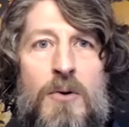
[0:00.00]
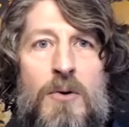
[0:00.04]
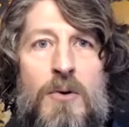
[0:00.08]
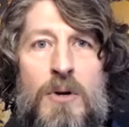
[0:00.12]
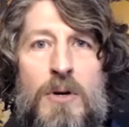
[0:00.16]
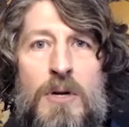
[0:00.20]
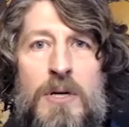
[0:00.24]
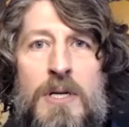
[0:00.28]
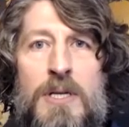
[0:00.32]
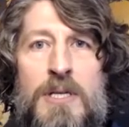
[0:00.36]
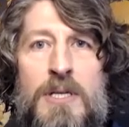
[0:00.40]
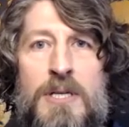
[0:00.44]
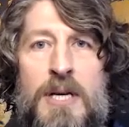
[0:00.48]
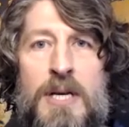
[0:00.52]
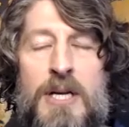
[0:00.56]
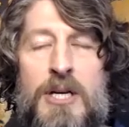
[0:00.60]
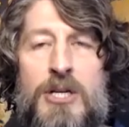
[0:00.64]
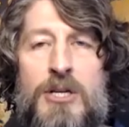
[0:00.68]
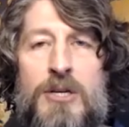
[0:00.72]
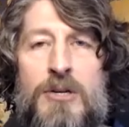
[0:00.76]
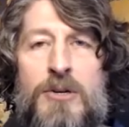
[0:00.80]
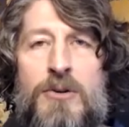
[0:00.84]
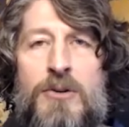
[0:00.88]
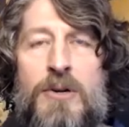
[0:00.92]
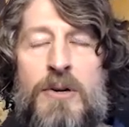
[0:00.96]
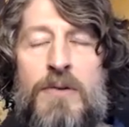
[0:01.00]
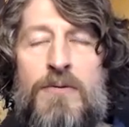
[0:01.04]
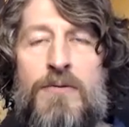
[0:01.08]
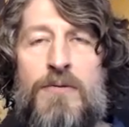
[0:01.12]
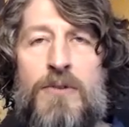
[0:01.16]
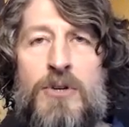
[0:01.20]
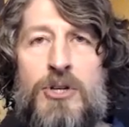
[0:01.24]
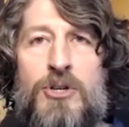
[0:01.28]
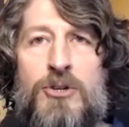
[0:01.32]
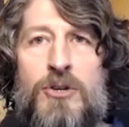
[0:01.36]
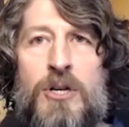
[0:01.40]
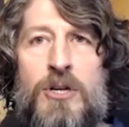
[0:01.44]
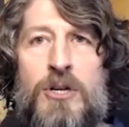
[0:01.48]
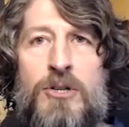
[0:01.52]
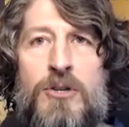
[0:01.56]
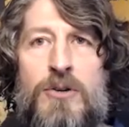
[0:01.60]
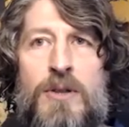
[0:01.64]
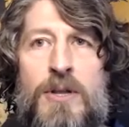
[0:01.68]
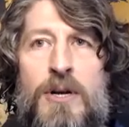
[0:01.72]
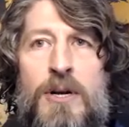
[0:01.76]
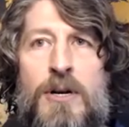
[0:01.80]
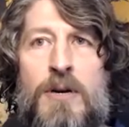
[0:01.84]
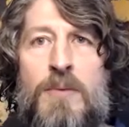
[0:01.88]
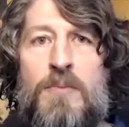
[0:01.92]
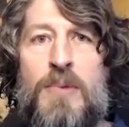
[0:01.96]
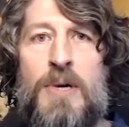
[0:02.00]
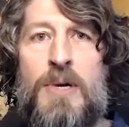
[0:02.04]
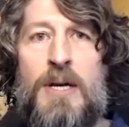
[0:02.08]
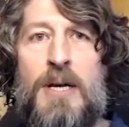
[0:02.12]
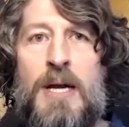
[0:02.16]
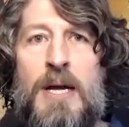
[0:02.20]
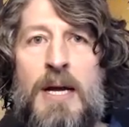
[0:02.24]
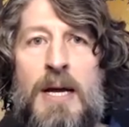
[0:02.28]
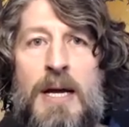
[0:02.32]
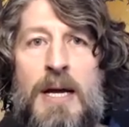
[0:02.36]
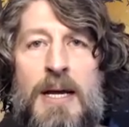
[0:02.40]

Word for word: organization or infrastructure there, but